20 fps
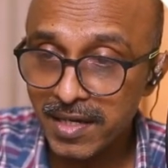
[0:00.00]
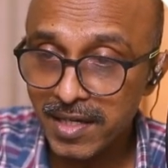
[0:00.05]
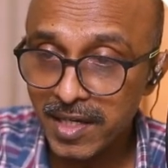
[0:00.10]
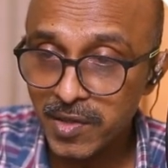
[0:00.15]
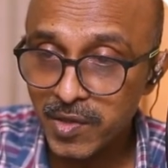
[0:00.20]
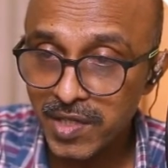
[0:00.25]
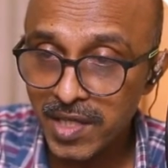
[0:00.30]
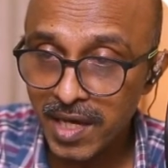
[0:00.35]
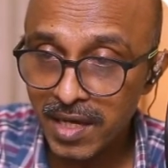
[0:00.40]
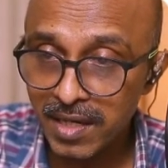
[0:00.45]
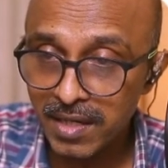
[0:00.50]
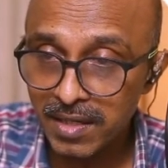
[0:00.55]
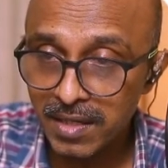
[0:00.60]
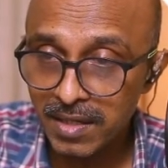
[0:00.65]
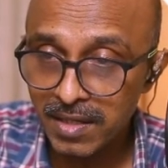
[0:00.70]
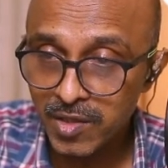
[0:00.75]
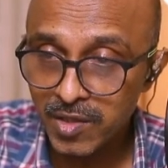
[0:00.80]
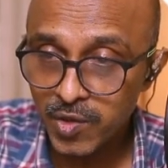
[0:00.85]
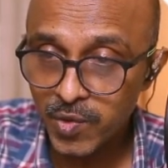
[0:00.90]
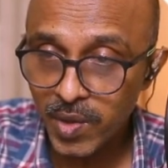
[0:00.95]
Can you see that?
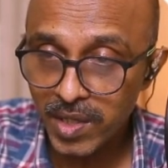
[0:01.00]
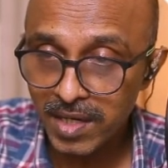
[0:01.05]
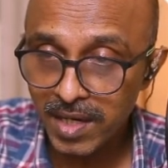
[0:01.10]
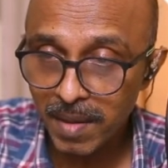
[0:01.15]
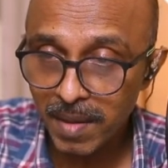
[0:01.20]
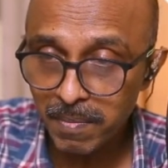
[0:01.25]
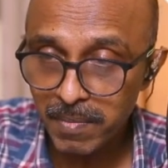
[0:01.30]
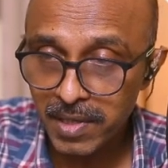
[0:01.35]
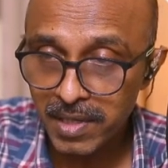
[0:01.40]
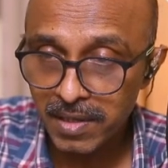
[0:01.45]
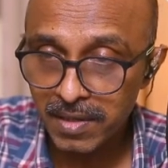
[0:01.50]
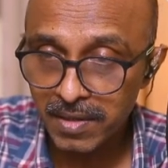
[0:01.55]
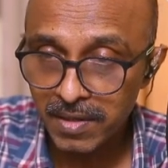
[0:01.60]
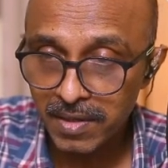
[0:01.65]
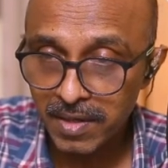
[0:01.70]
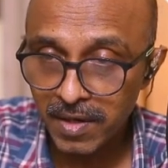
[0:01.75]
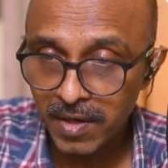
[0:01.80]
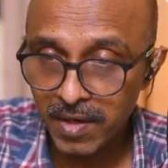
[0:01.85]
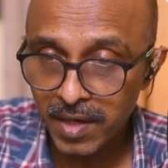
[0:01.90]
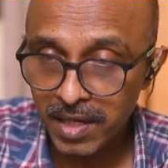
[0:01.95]
Square the number,
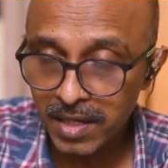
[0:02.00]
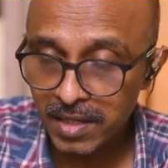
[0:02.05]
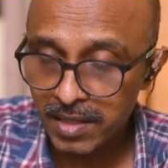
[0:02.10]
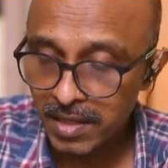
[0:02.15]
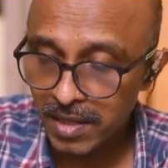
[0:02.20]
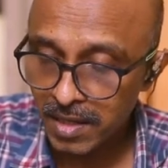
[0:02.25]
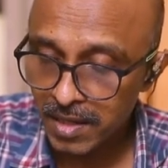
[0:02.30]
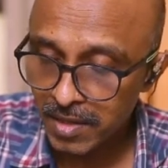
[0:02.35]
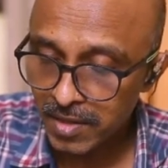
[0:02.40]
all right?